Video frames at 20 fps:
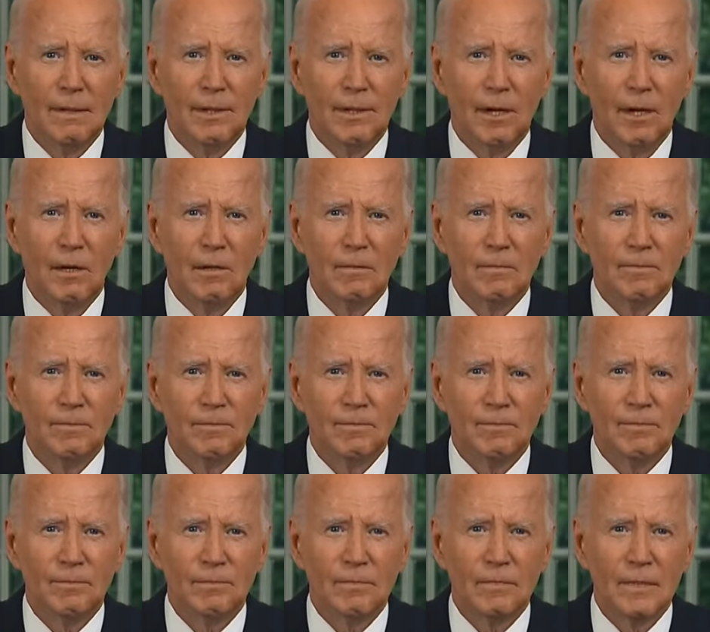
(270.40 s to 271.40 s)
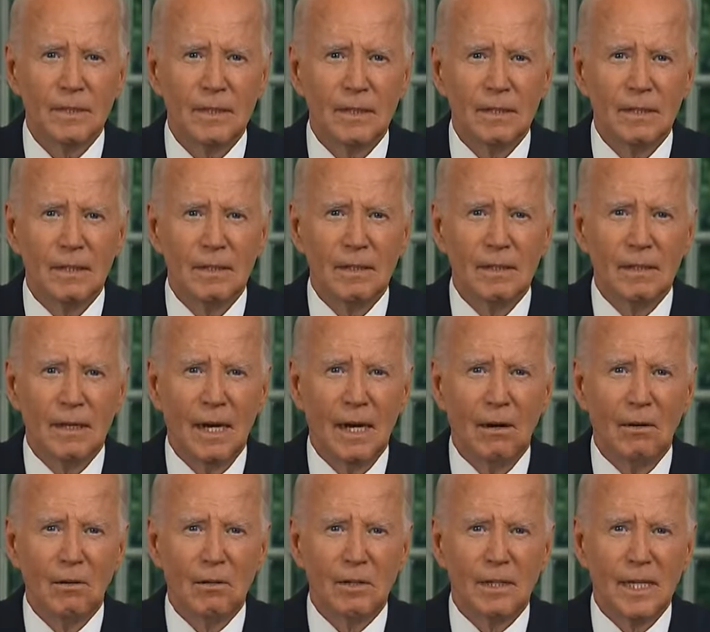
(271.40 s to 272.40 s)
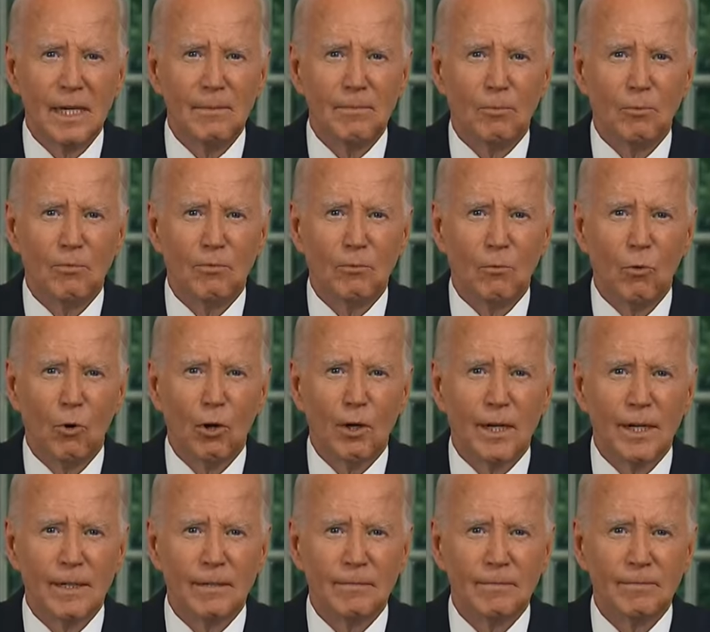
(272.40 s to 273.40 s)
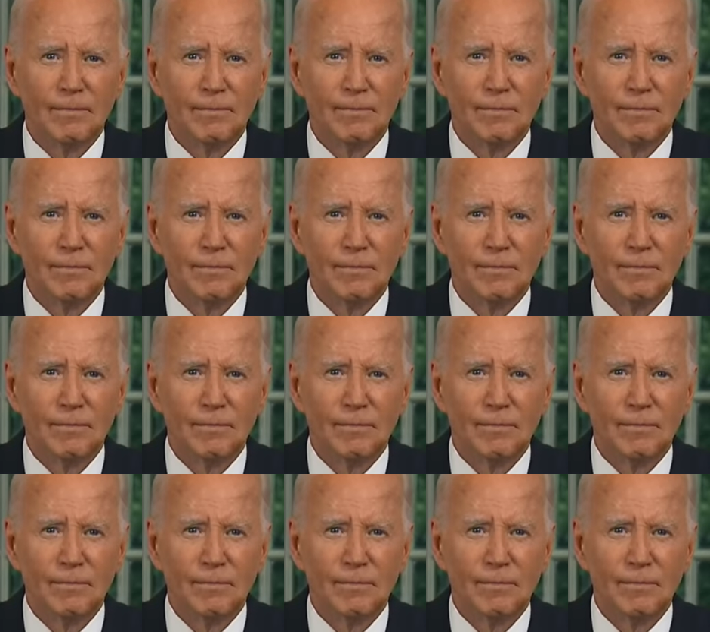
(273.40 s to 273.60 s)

You know, I will keep working